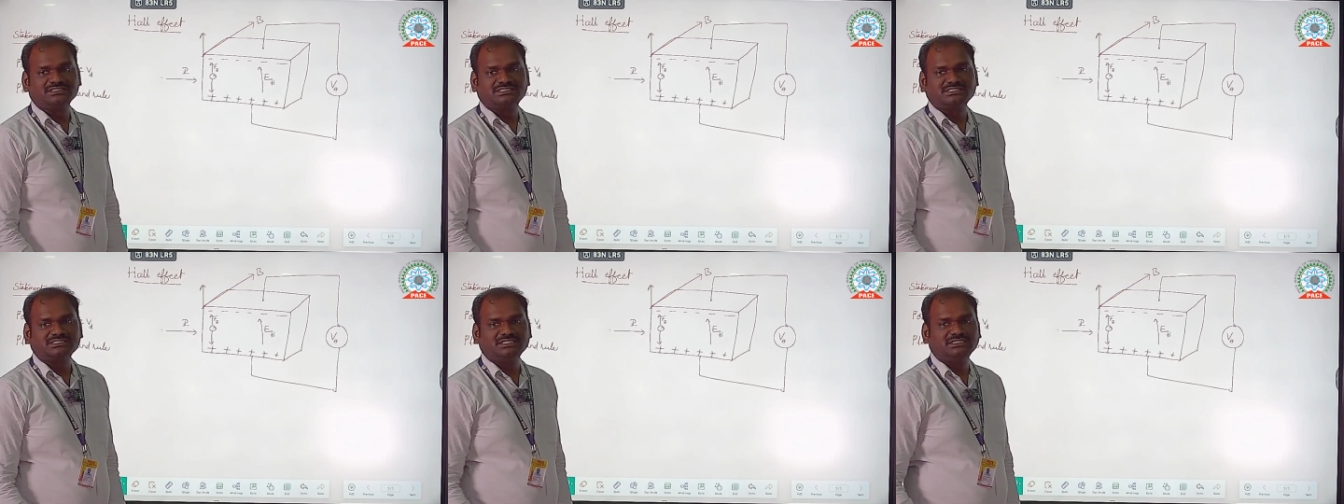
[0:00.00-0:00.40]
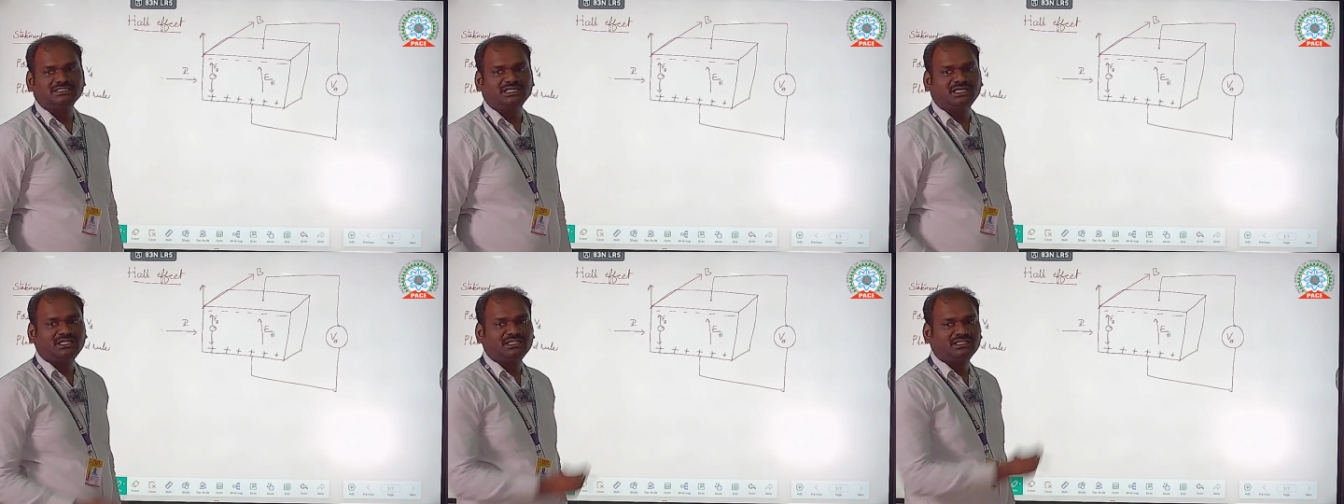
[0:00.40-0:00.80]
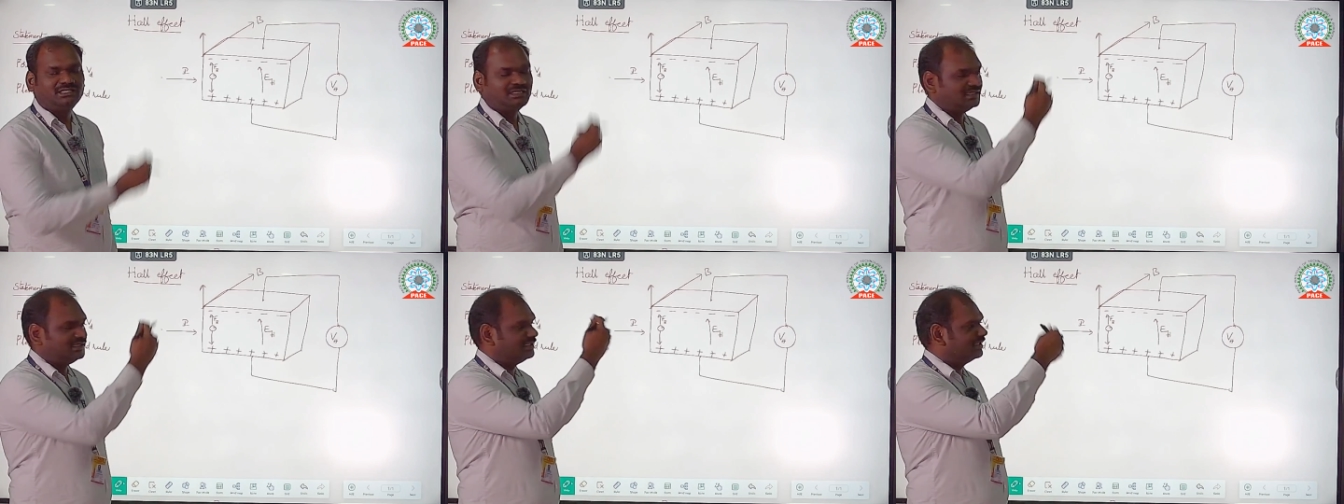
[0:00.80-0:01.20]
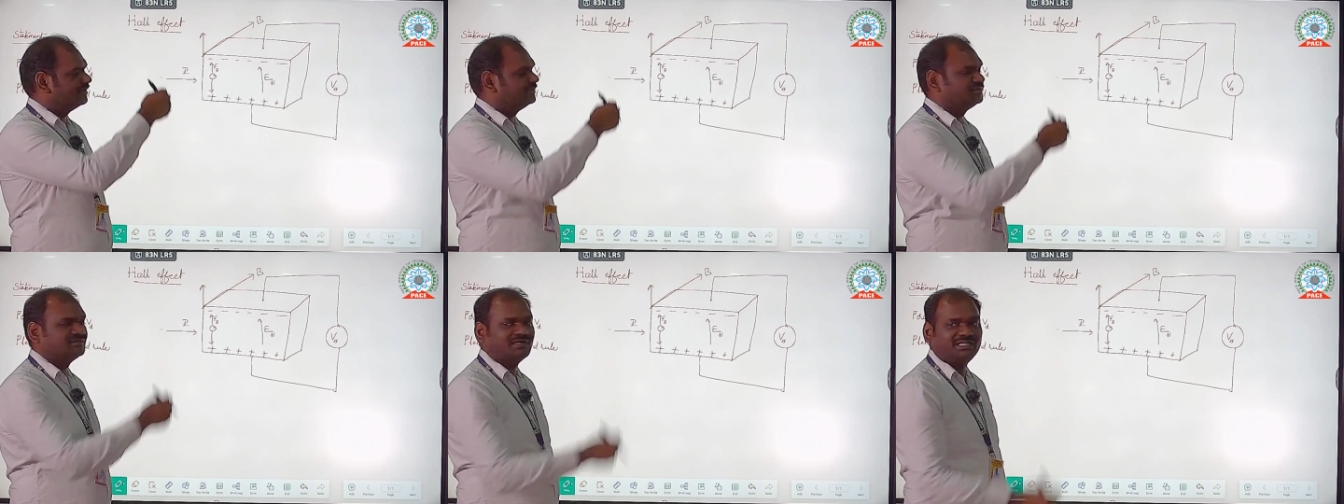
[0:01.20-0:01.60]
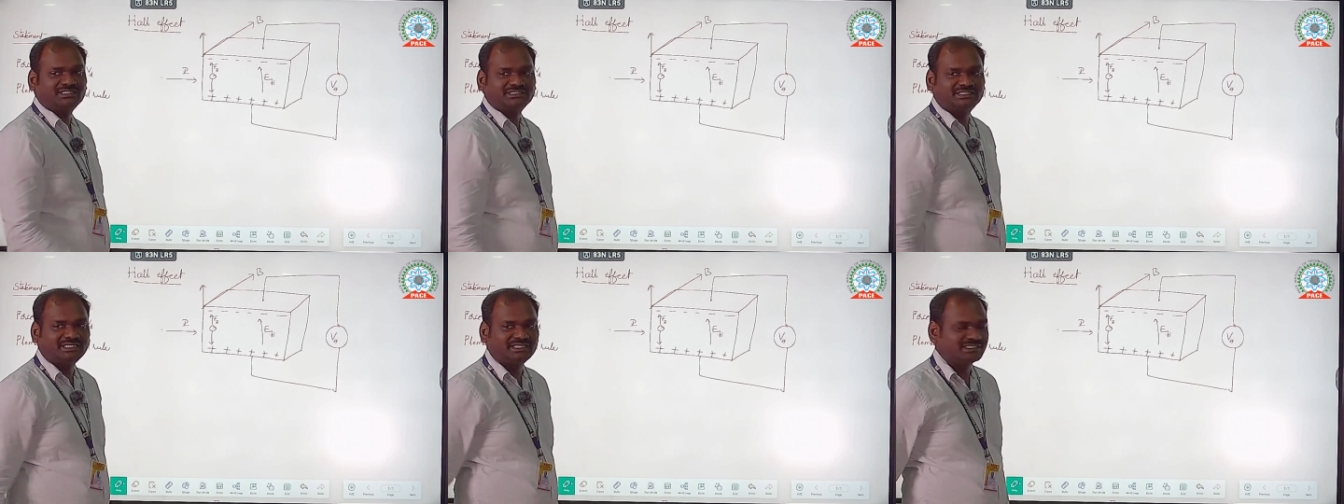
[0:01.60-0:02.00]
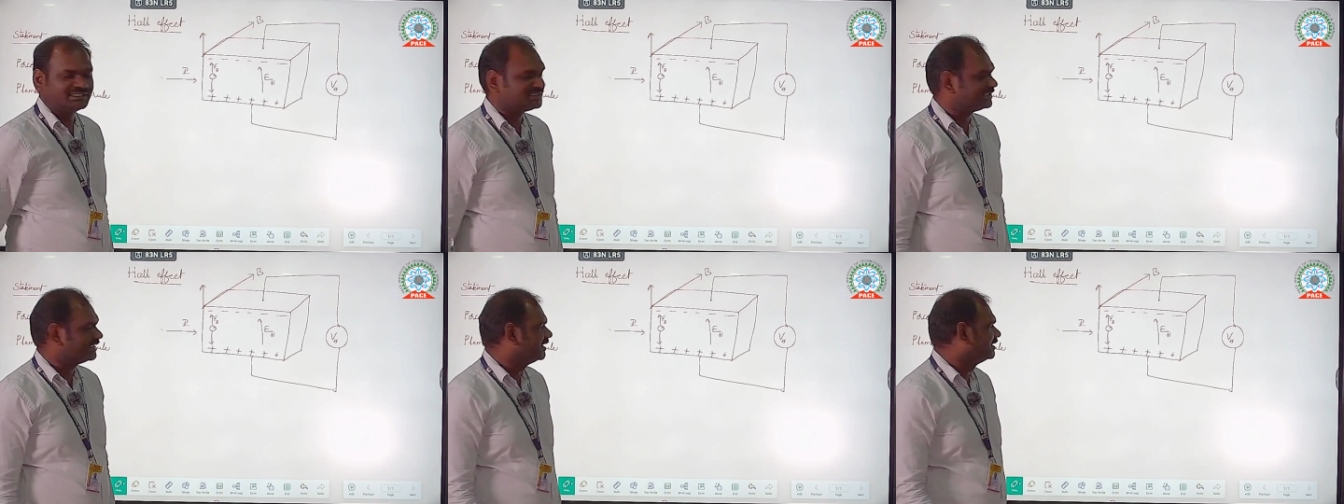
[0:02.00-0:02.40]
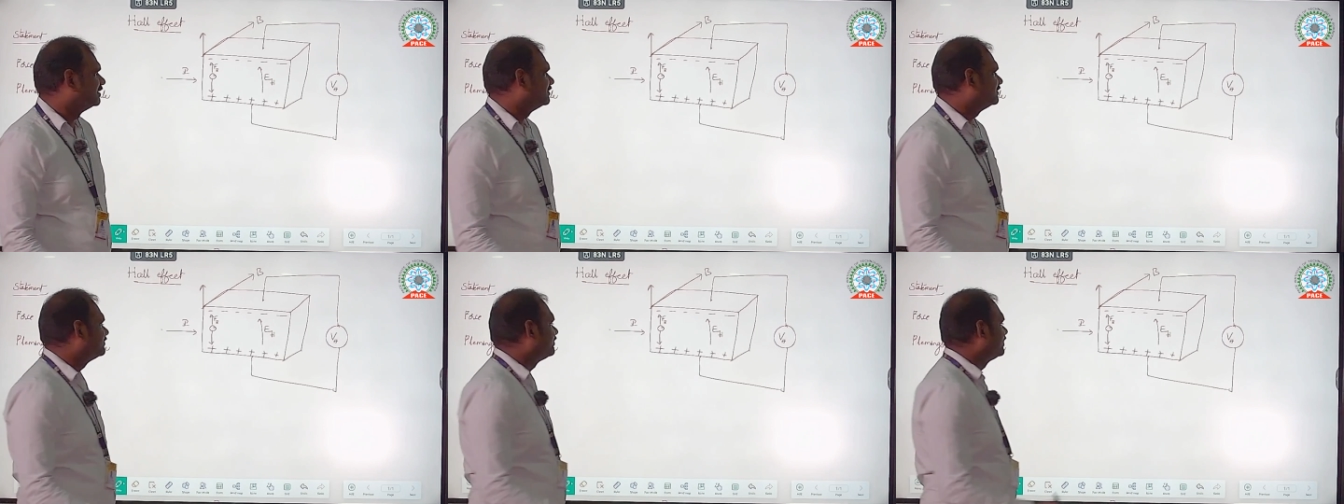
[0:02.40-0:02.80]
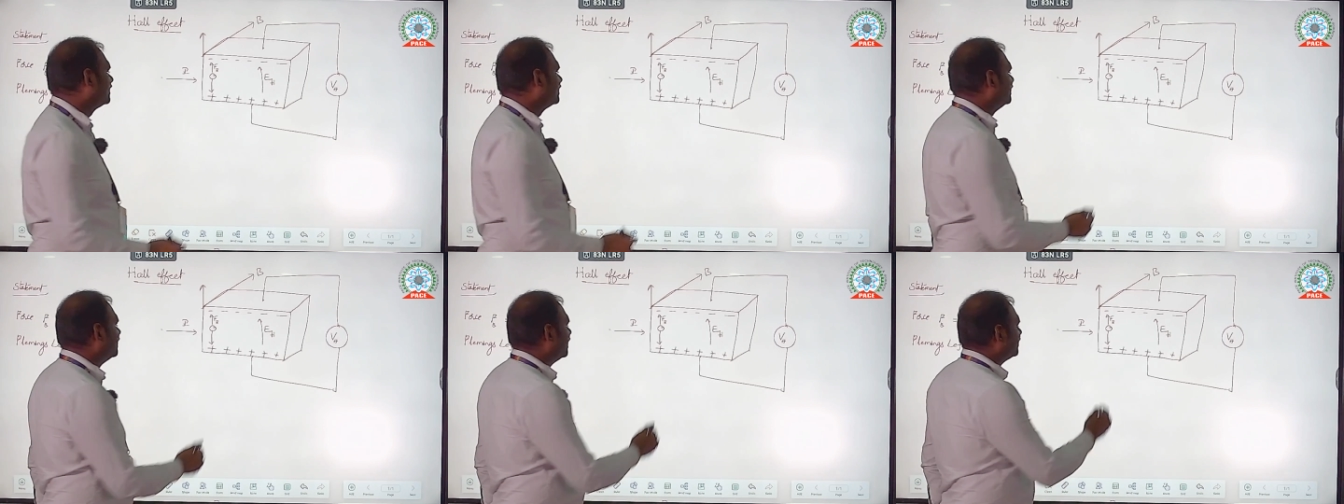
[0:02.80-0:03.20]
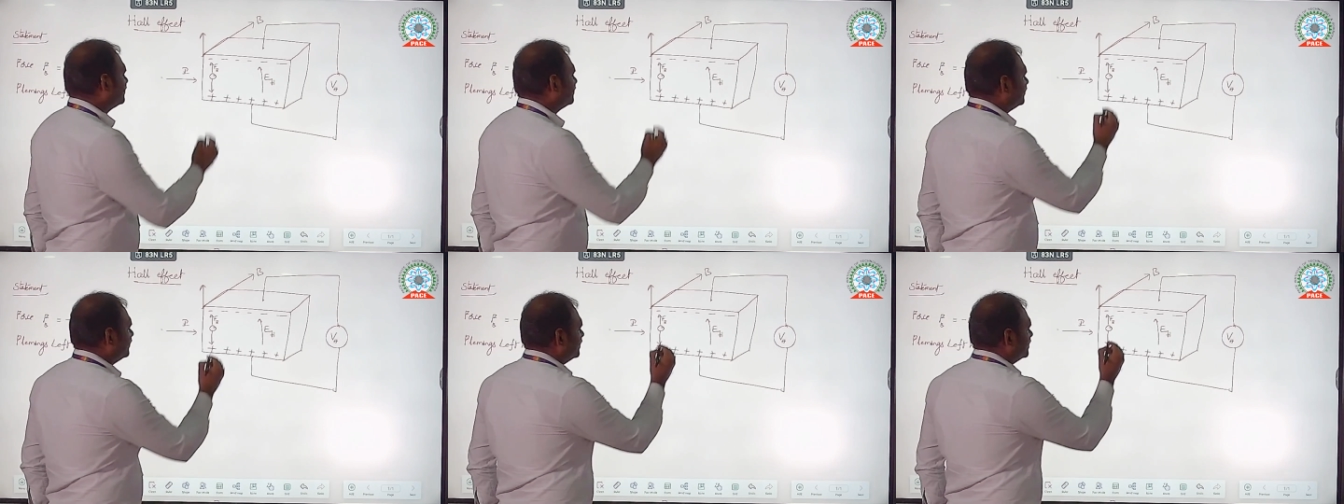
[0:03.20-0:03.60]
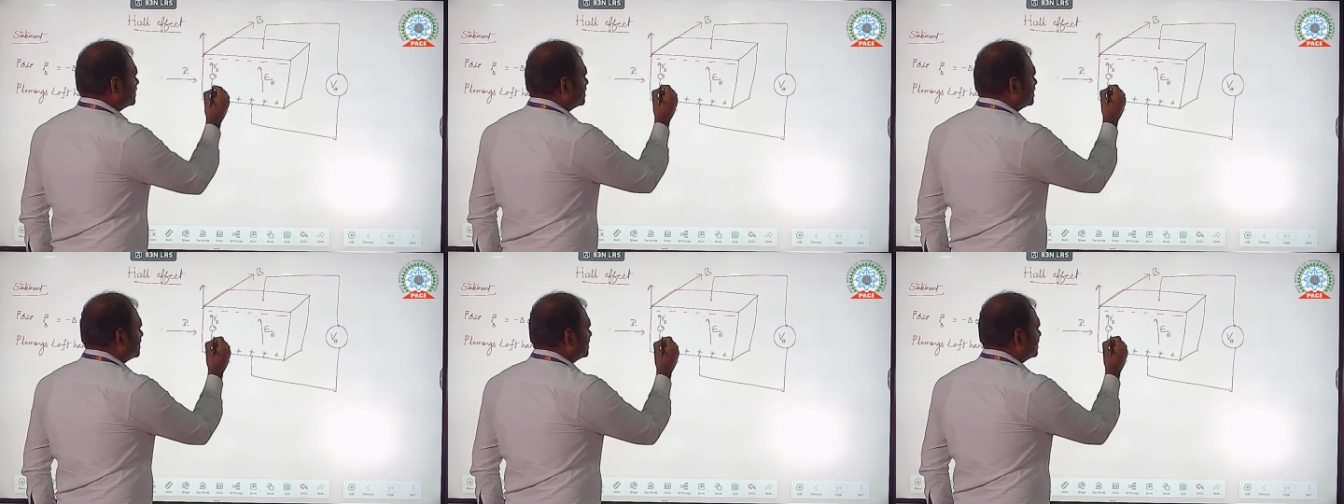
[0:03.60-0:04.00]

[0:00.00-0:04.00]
in the downward direction. That force,